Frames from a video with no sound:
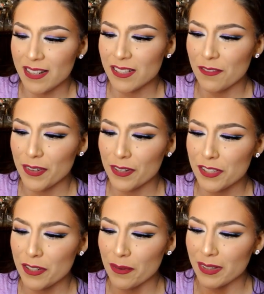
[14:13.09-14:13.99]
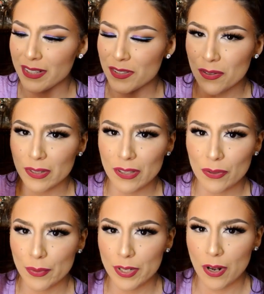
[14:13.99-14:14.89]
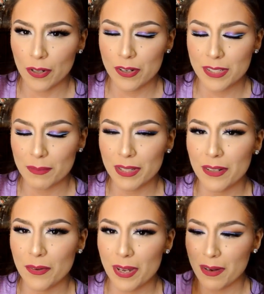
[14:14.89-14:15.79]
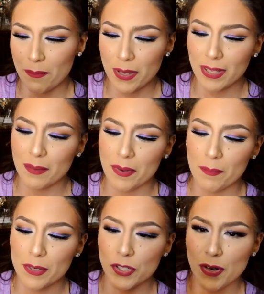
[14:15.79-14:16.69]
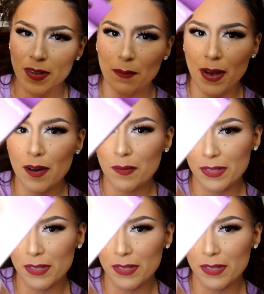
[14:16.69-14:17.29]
So I figured, you know what, these are only $3. I'm gonna go ahead and pick them up and try them out.